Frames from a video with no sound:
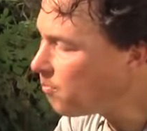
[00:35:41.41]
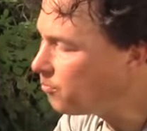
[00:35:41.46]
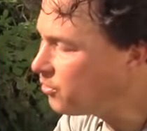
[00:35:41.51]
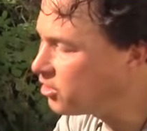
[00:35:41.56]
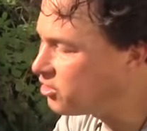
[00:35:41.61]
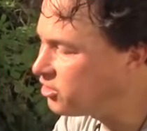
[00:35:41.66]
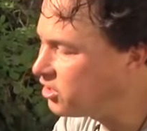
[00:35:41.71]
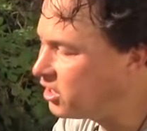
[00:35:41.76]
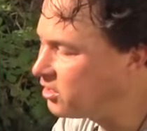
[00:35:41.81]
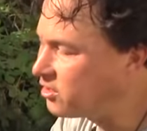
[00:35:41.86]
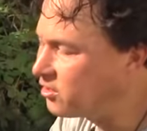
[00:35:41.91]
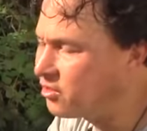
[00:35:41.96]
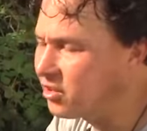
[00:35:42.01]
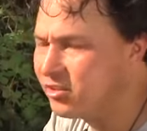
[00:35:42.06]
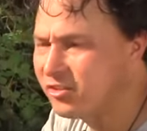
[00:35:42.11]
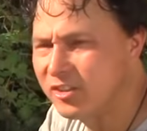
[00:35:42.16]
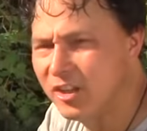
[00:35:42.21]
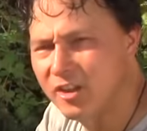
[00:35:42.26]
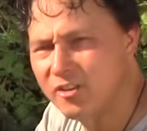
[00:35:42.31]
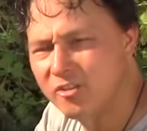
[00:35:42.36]
The seeds at
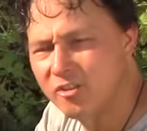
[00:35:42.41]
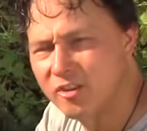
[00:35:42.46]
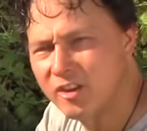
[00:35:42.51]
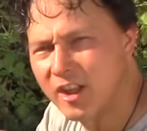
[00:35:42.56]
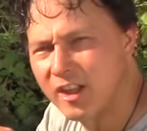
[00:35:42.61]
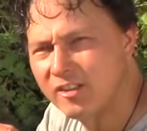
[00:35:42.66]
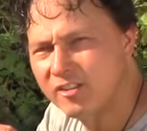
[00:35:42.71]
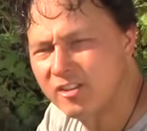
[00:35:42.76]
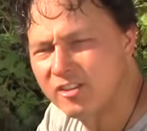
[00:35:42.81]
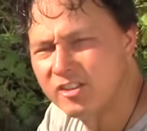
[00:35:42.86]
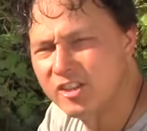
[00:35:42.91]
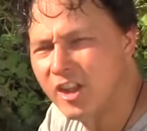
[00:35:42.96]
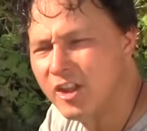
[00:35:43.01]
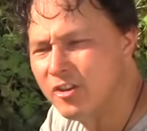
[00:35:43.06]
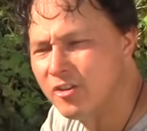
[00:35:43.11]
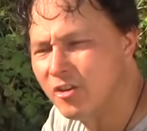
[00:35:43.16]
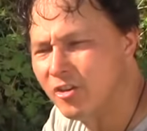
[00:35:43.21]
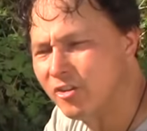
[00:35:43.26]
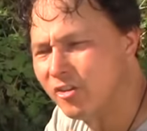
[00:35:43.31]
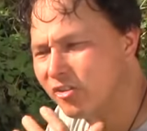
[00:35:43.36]
this stage are nice and
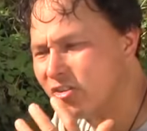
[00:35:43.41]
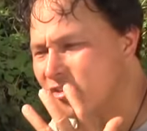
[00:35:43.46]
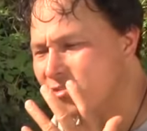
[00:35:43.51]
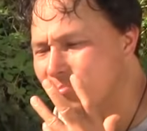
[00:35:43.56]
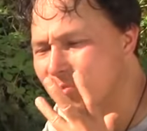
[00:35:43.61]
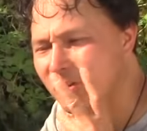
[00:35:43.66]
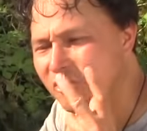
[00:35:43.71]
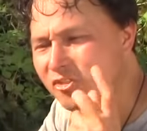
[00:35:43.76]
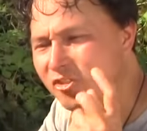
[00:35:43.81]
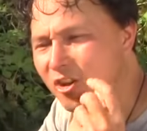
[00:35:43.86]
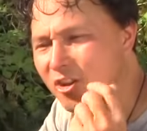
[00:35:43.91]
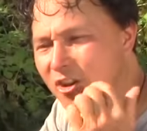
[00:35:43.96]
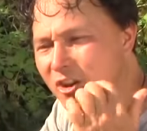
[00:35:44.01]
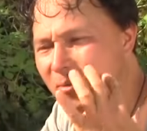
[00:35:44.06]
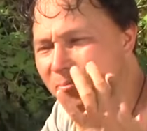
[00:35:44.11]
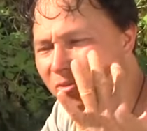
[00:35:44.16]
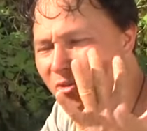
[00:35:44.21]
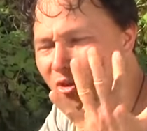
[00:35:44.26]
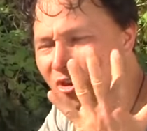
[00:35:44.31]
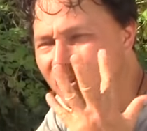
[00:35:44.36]
tender. Just smush on
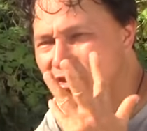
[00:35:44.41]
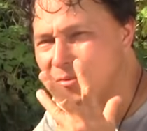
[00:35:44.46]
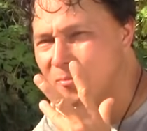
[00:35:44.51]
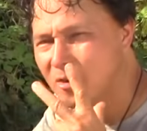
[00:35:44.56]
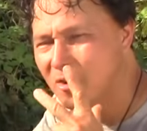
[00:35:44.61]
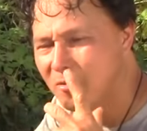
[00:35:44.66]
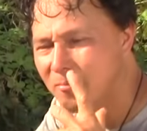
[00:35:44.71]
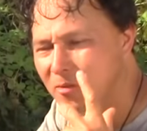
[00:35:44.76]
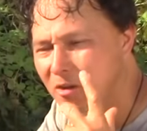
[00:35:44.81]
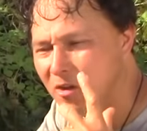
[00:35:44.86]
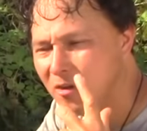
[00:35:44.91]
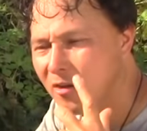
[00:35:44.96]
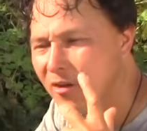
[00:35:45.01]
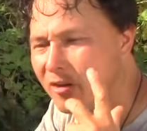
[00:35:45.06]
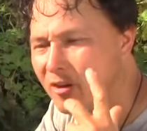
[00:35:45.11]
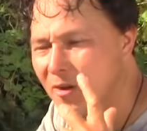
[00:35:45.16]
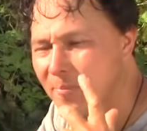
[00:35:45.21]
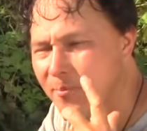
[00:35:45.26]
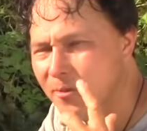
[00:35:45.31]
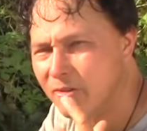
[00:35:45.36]
up, crush them
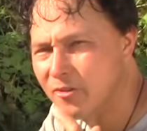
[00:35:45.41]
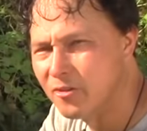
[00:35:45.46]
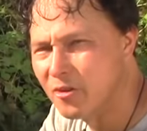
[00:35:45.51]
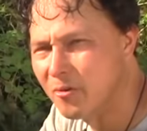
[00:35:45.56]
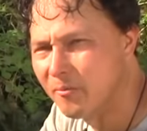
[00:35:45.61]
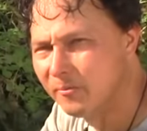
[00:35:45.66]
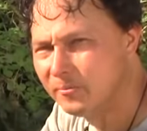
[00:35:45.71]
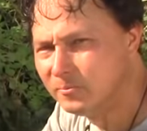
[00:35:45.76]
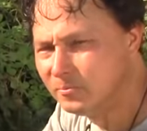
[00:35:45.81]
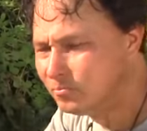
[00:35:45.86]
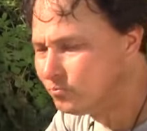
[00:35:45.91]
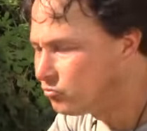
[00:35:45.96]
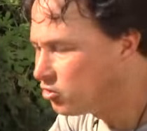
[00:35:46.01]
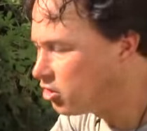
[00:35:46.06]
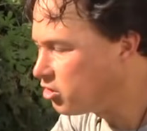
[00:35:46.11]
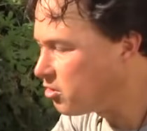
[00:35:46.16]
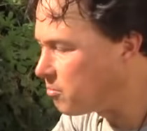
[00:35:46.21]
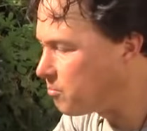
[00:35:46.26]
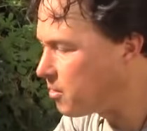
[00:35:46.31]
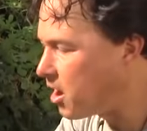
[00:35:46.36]
on up in your
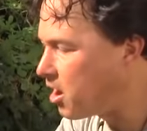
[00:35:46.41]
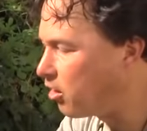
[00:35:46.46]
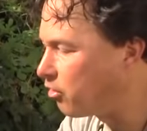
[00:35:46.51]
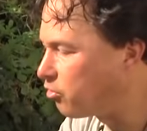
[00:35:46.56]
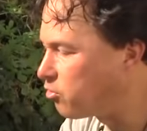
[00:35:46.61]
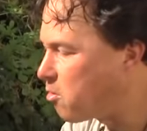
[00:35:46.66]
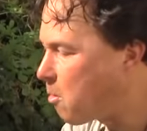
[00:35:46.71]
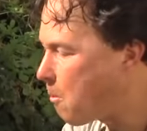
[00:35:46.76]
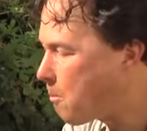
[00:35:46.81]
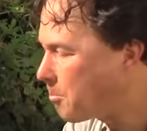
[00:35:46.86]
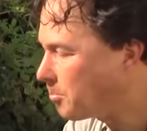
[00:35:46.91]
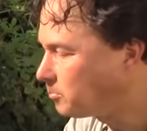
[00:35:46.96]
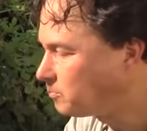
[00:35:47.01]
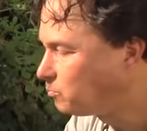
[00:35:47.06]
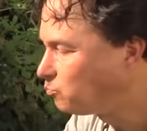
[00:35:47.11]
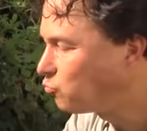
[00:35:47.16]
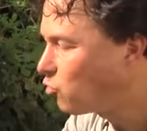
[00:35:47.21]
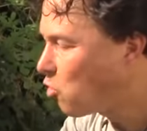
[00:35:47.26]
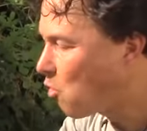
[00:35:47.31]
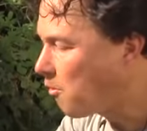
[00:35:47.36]
mouth.
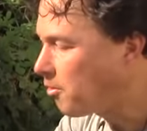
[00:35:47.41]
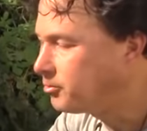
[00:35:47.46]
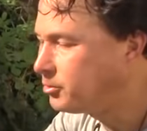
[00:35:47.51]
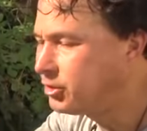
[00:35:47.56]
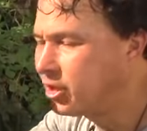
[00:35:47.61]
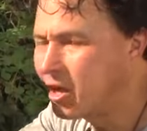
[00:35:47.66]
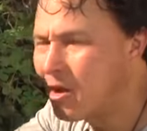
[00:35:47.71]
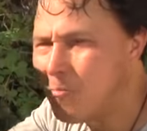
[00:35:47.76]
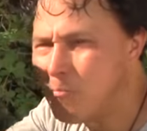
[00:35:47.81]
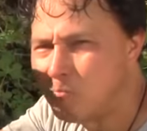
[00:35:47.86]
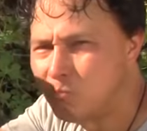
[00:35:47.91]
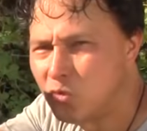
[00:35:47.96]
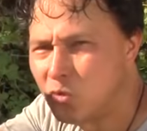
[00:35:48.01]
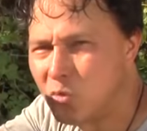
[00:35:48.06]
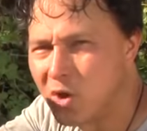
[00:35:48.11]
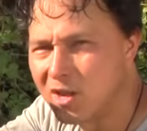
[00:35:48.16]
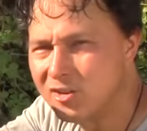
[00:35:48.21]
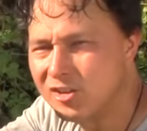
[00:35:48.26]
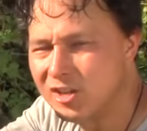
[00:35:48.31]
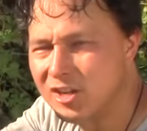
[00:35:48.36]
Yeah,
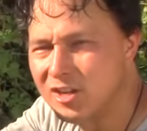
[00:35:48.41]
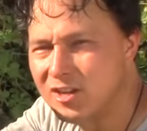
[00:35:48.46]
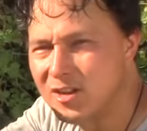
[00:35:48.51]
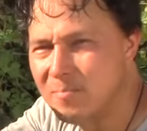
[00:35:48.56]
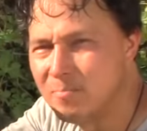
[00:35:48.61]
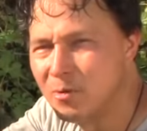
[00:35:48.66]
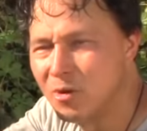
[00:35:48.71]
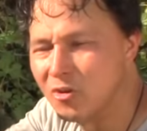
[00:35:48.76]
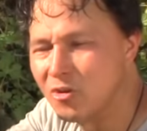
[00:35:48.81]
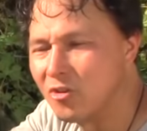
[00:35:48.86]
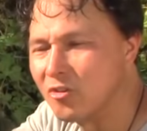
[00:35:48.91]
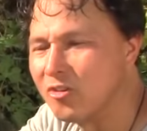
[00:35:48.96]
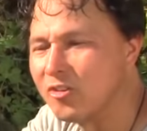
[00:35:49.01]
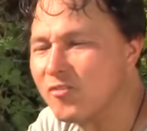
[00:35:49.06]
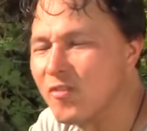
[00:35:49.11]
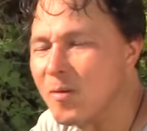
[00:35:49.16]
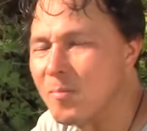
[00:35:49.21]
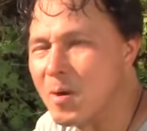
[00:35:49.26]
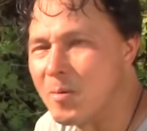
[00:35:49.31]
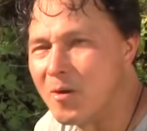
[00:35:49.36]
West Indy Burgerkins.
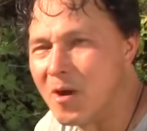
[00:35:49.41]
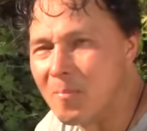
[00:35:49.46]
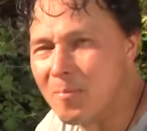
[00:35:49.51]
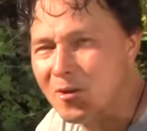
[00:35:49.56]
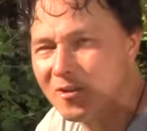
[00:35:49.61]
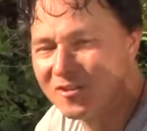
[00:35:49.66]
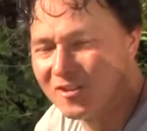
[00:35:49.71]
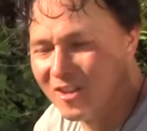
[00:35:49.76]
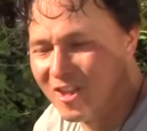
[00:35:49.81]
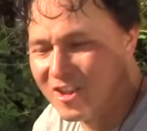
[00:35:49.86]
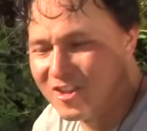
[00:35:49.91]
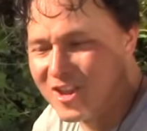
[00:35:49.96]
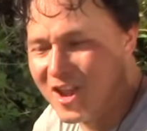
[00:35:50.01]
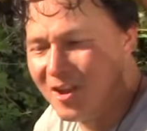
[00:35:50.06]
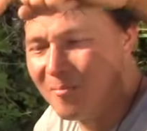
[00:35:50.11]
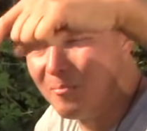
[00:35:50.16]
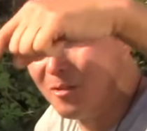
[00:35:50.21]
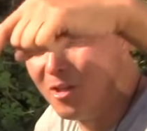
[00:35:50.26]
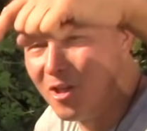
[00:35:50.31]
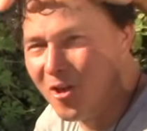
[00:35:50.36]
Remember, I'll post a link
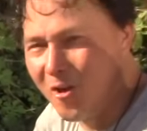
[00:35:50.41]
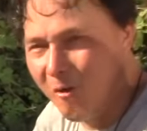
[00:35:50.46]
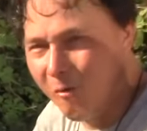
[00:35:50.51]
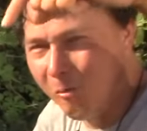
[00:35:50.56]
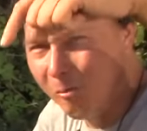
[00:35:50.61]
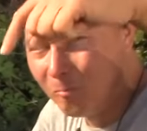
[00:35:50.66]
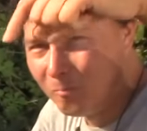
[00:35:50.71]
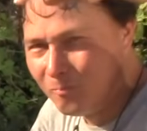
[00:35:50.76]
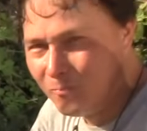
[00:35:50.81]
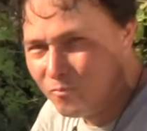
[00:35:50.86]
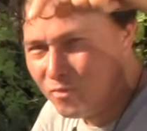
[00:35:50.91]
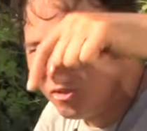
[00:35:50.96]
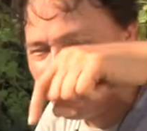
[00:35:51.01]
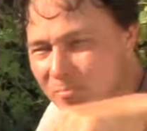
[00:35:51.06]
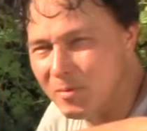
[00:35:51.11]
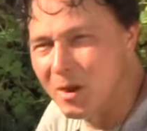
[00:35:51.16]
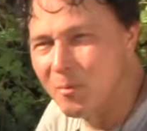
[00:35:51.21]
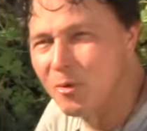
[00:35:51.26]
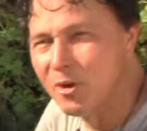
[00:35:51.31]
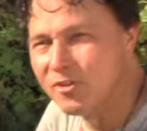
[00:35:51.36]
down below
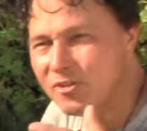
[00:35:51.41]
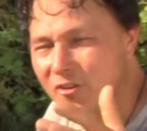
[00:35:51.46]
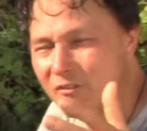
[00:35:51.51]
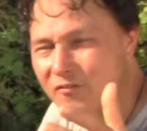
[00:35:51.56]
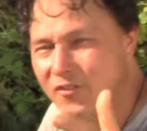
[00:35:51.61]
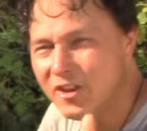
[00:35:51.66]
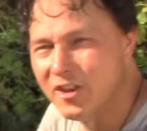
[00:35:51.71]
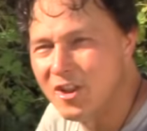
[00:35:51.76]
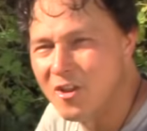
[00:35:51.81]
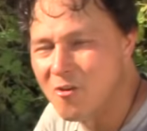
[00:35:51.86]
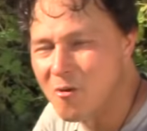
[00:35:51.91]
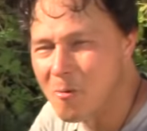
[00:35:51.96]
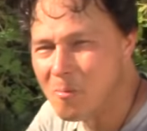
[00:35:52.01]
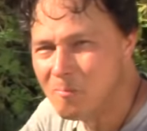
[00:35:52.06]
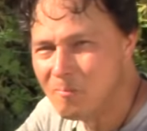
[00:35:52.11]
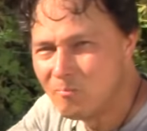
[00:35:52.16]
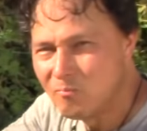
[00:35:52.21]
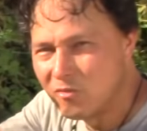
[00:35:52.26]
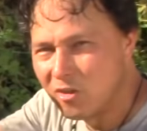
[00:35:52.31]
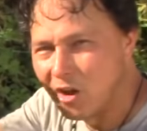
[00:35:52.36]
to my original video
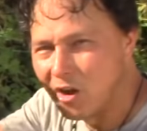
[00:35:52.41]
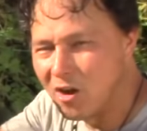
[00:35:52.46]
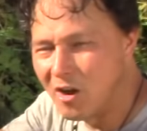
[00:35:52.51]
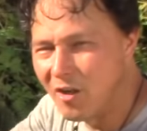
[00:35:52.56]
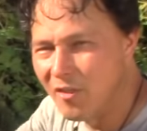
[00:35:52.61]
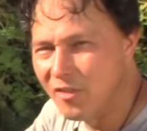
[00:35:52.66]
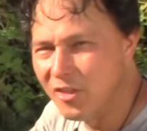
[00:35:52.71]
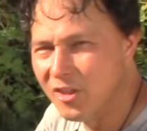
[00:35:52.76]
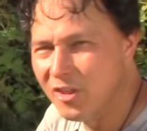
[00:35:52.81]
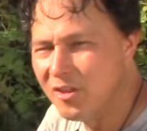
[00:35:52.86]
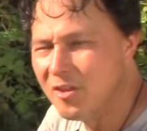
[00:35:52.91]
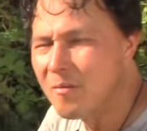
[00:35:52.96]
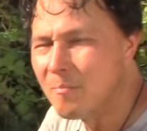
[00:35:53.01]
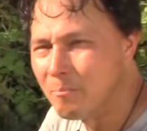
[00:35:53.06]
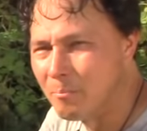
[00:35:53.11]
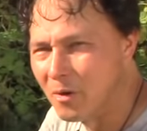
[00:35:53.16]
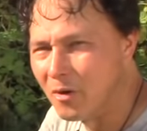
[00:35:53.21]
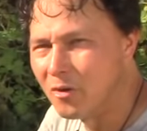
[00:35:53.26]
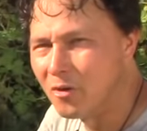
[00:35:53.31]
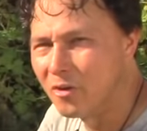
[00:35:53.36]
on the
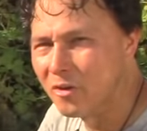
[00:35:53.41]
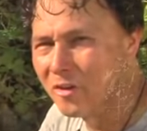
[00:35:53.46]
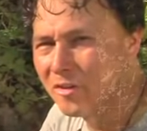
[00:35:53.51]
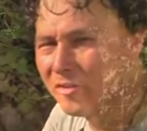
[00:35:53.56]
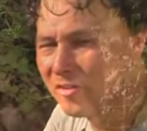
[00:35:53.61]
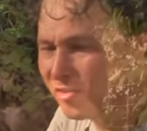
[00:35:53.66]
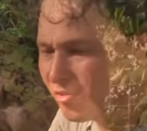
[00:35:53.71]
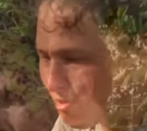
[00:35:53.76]
Burgerkins.